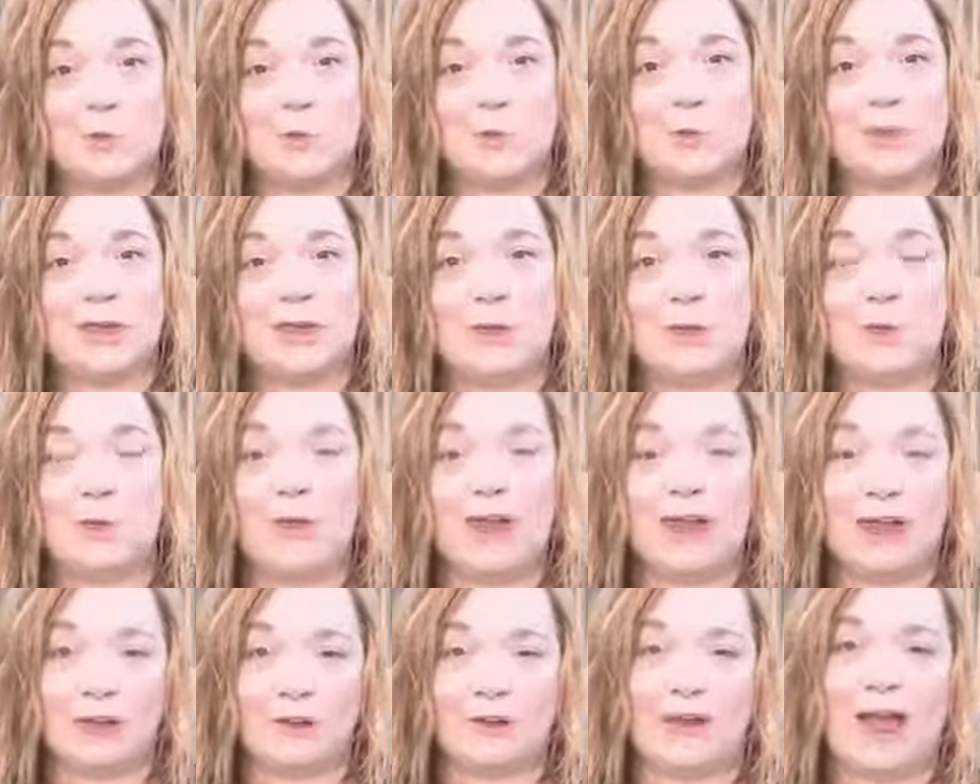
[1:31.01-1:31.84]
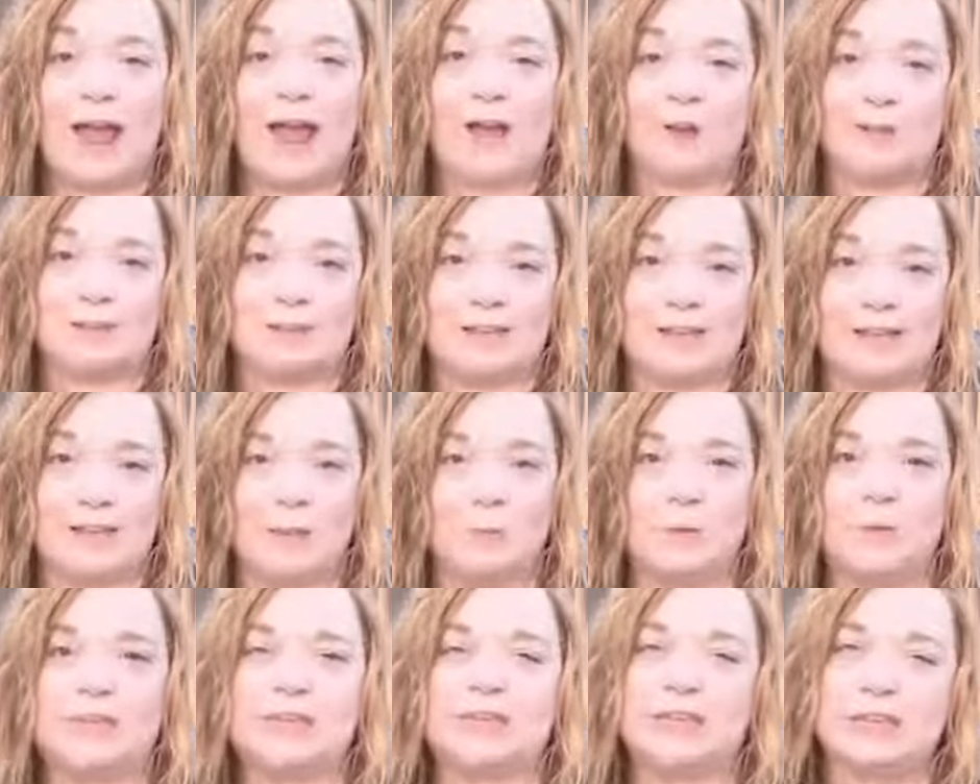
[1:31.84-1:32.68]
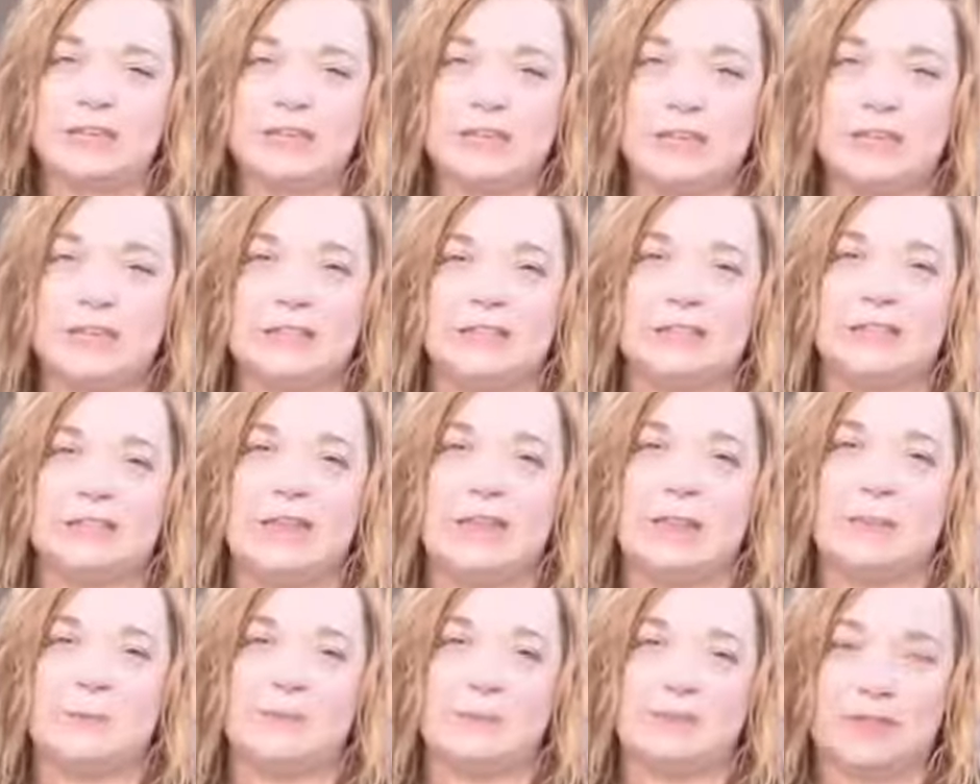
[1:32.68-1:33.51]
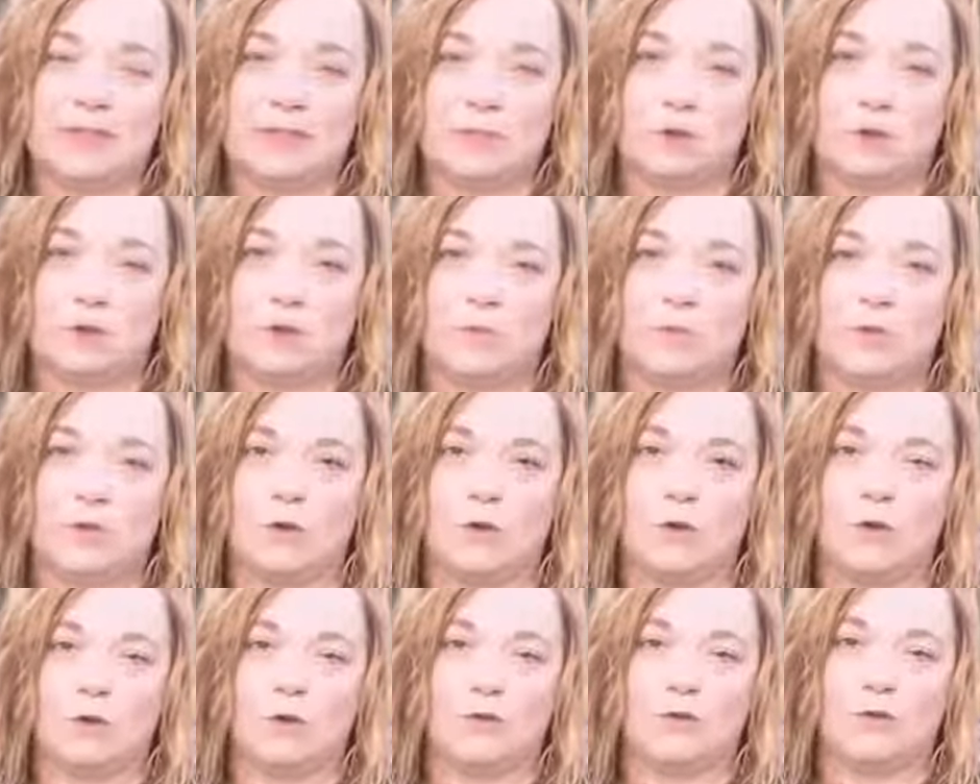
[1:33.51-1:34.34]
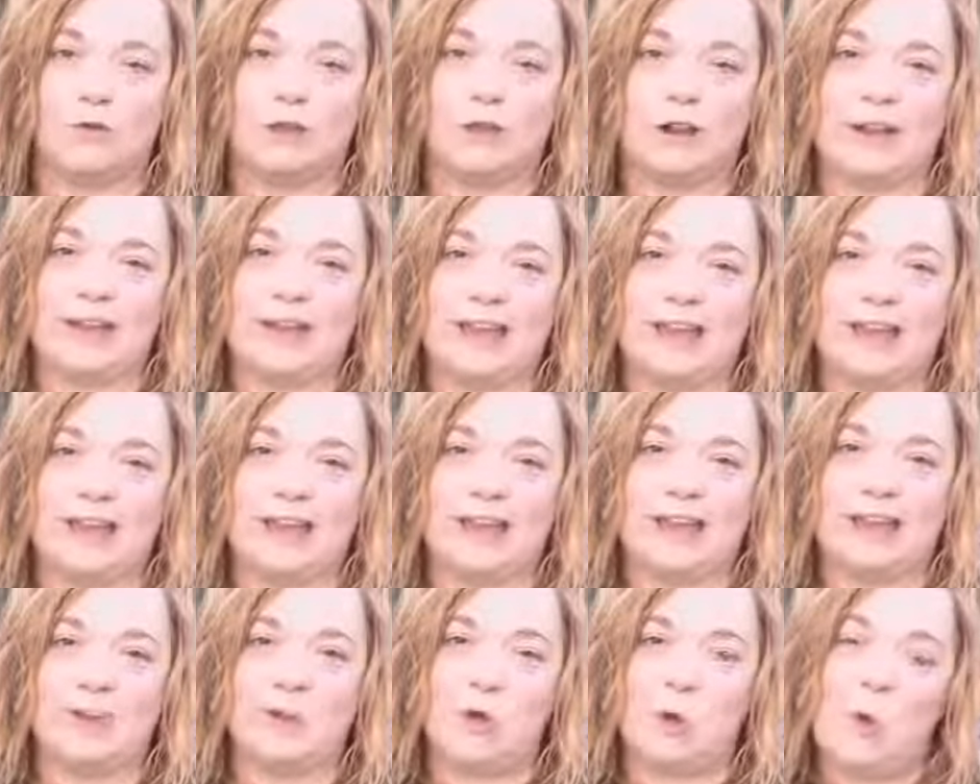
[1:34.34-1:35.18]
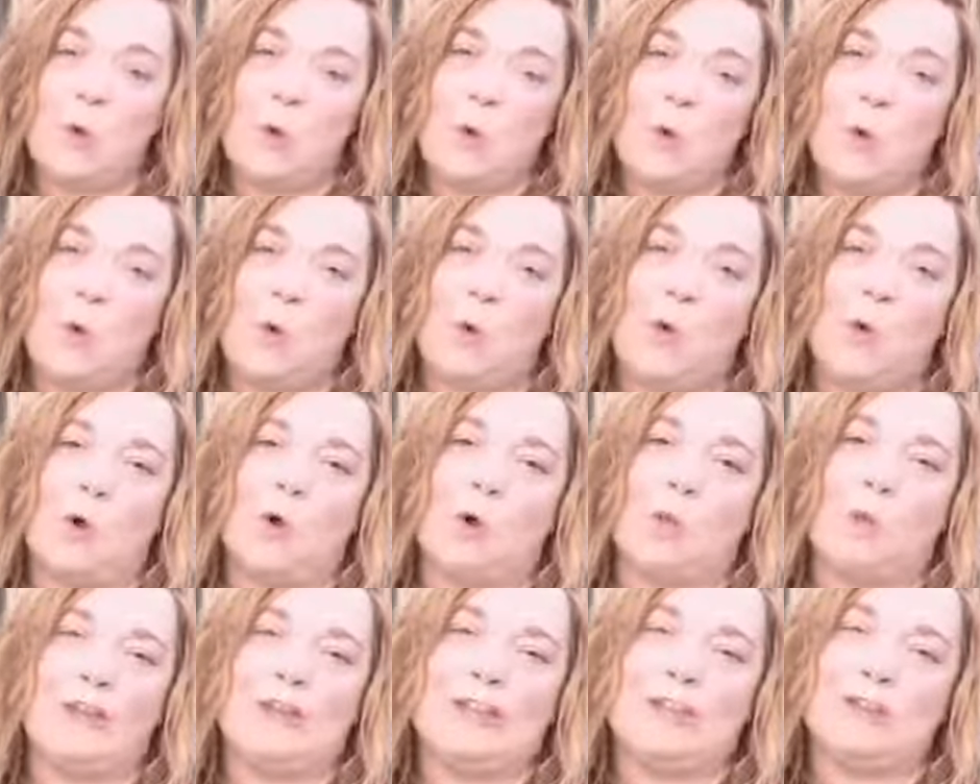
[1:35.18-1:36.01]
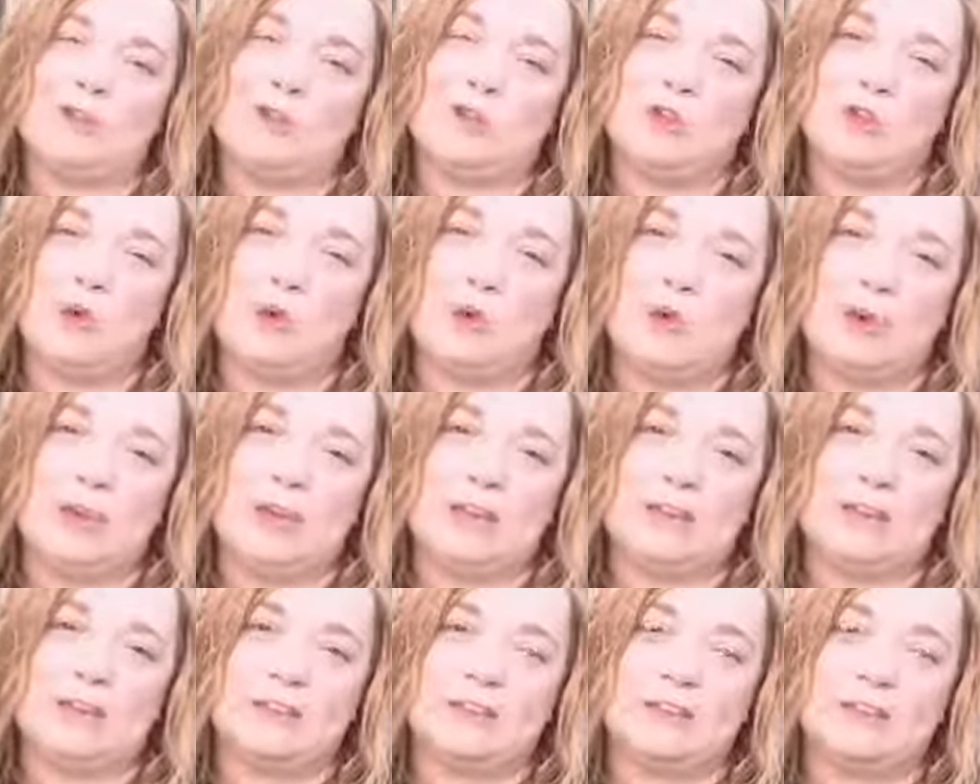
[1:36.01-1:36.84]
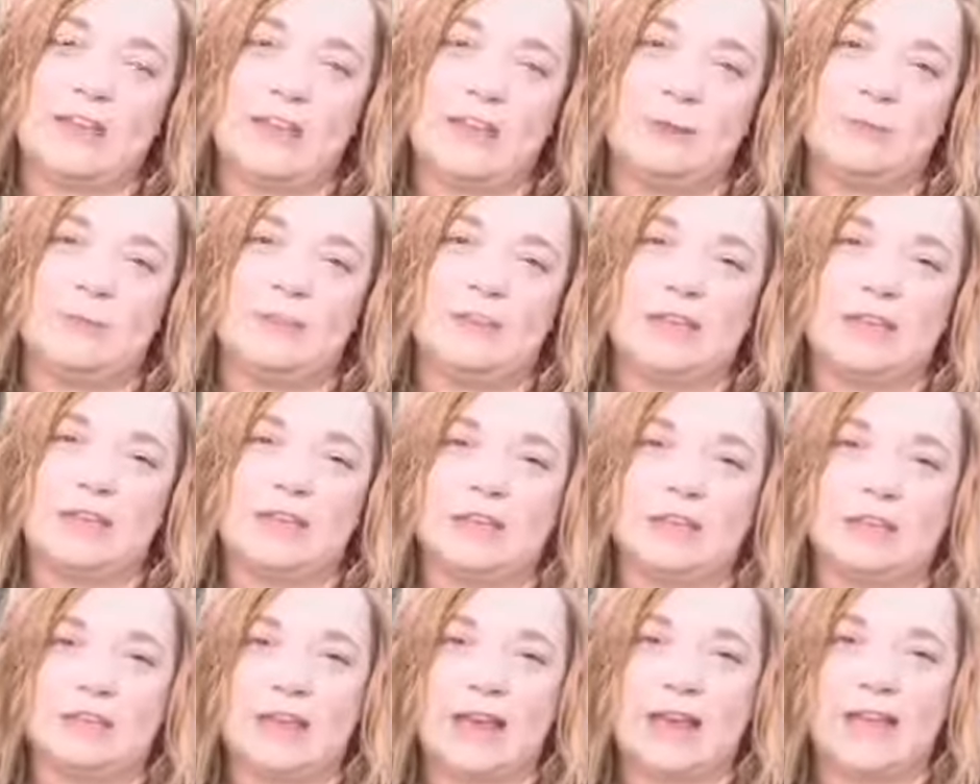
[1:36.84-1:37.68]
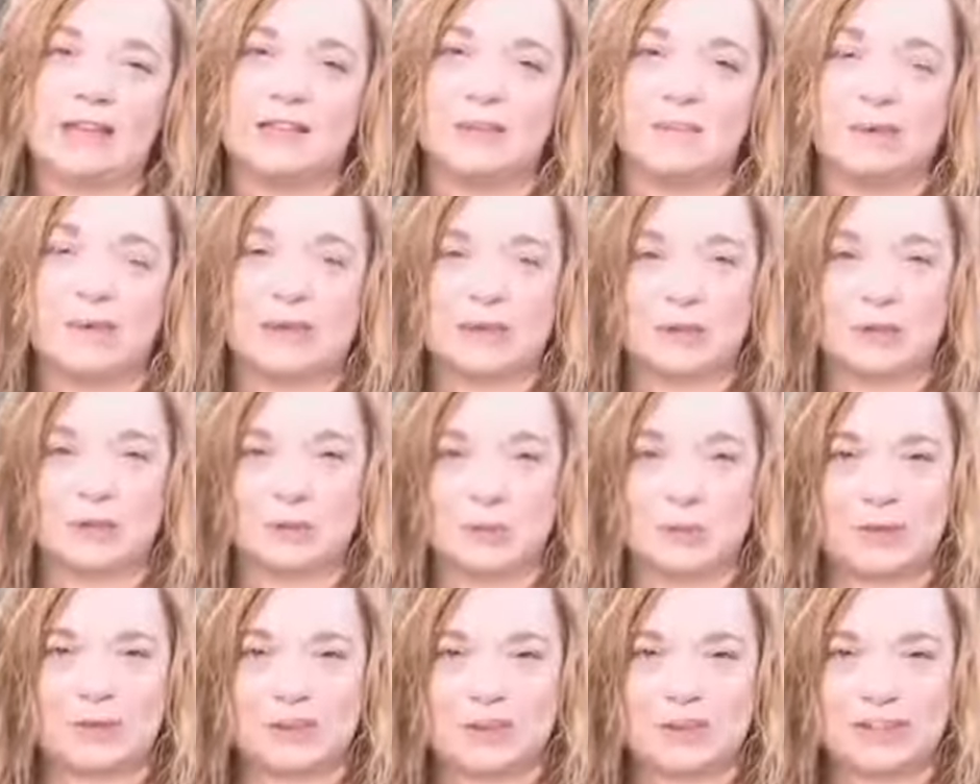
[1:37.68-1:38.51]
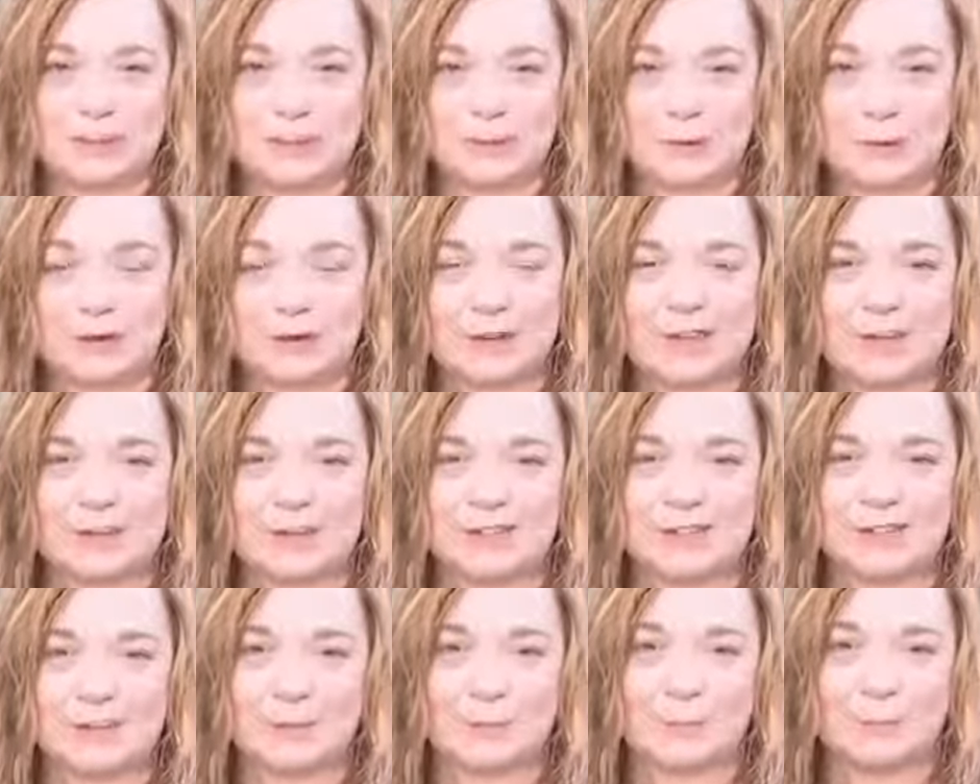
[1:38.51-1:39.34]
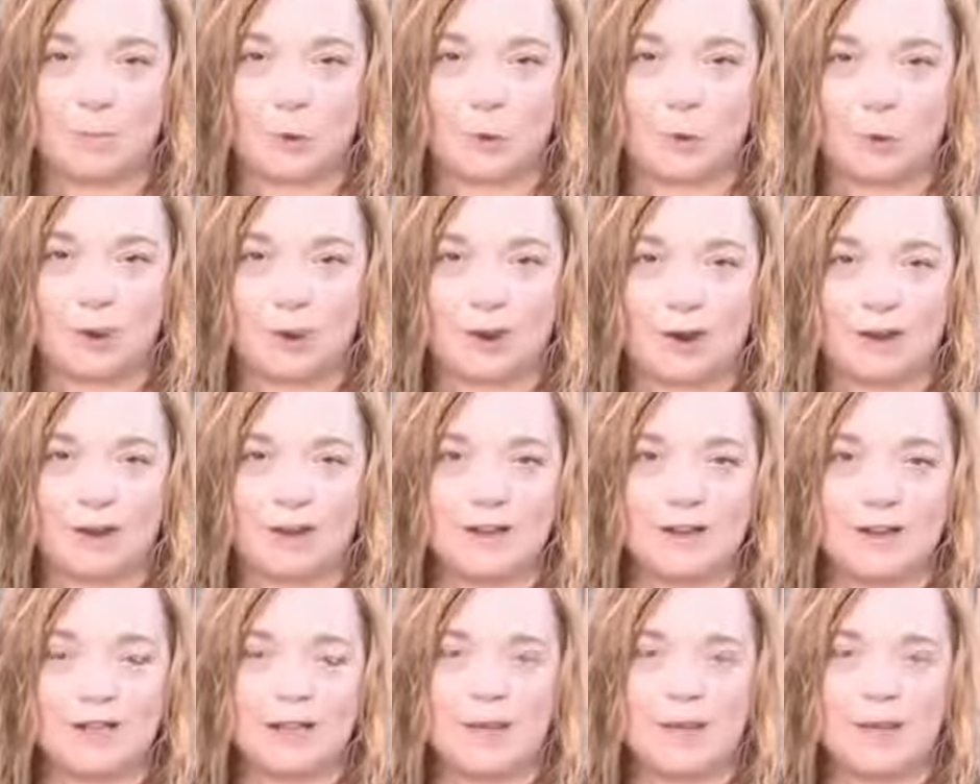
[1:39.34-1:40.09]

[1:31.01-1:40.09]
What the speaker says: we wear out and we see the same thing over and over again, or we enjoy the same things less because we experience them more.